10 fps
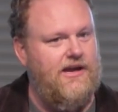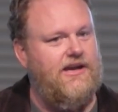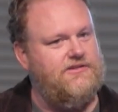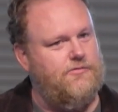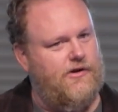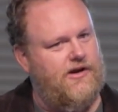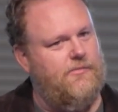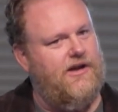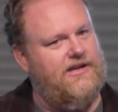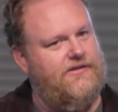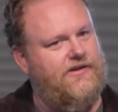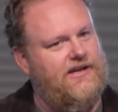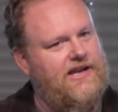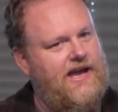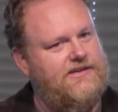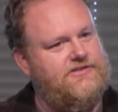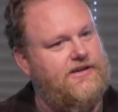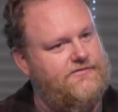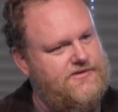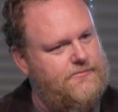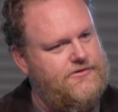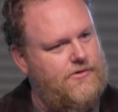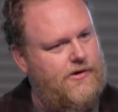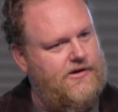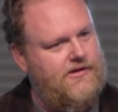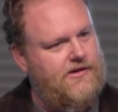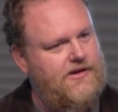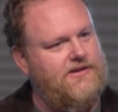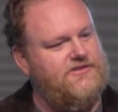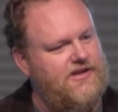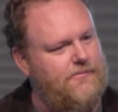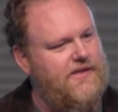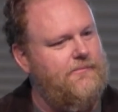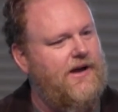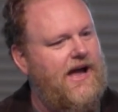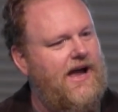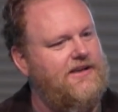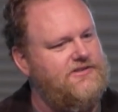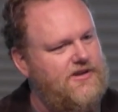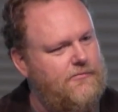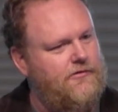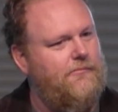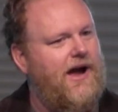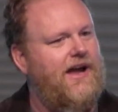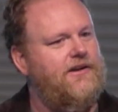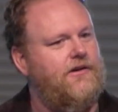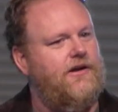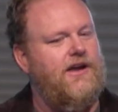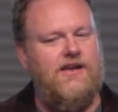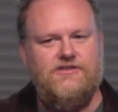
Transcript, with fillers: He's worried about leaving a legacy of some sort something behind, some reminder,